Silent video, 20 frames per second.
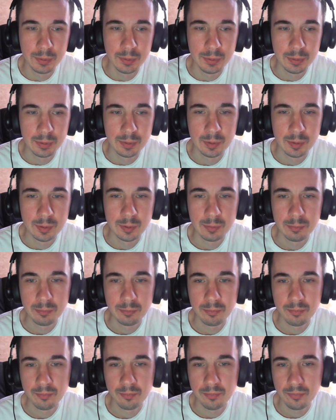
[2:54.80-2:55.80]

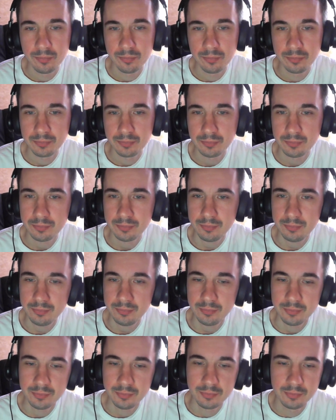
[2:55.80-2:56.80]

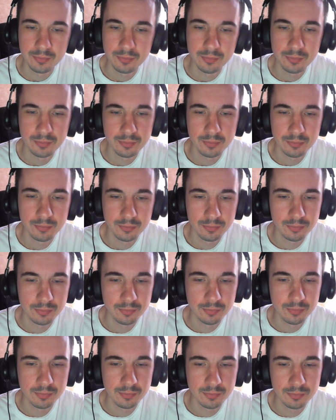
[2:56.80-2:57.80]

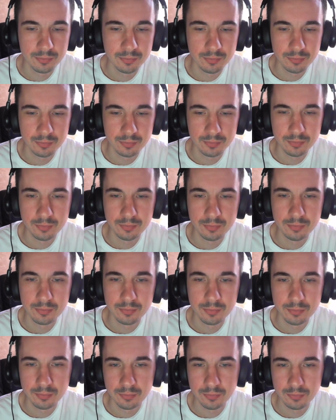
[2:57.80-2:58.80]

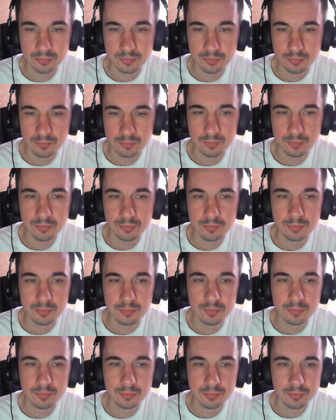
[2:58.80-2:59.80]

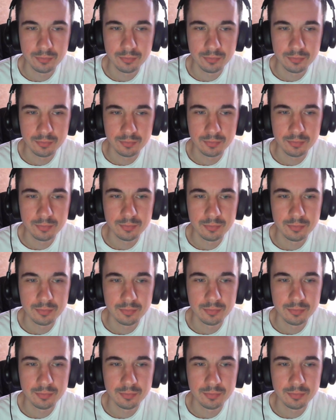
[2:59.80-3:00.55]
Nobody speaks.